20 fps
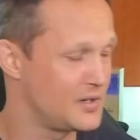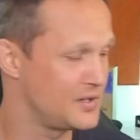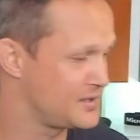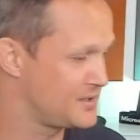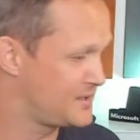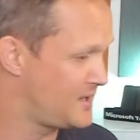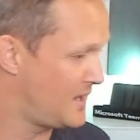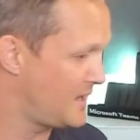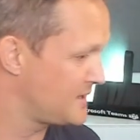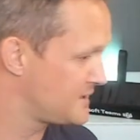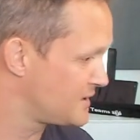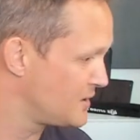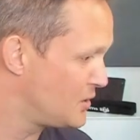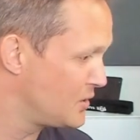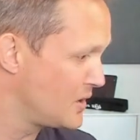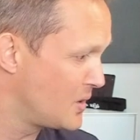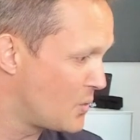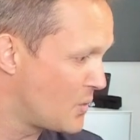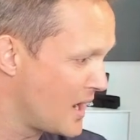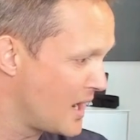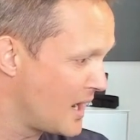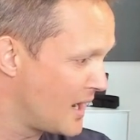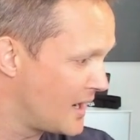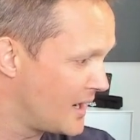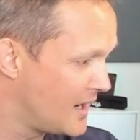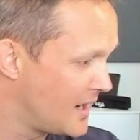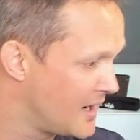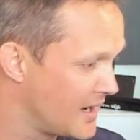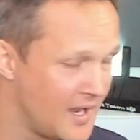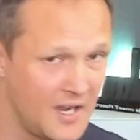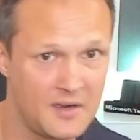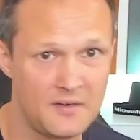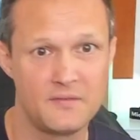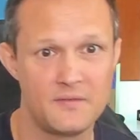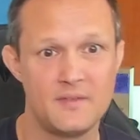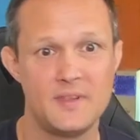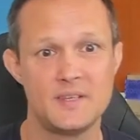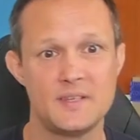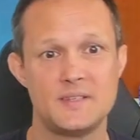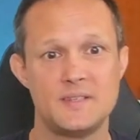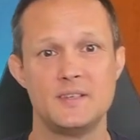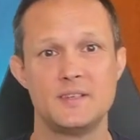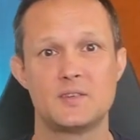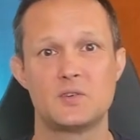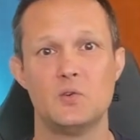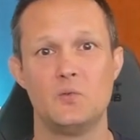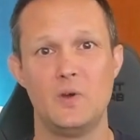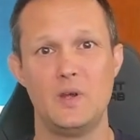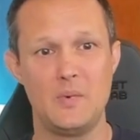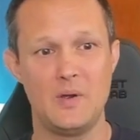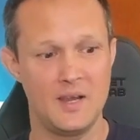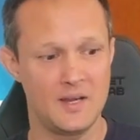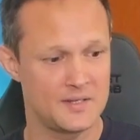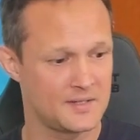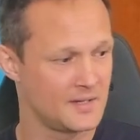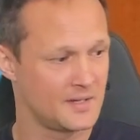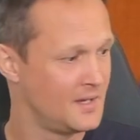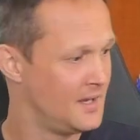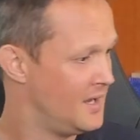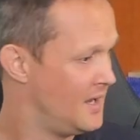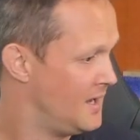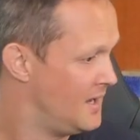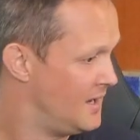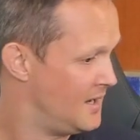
because that's only where I have the Cisco Webex.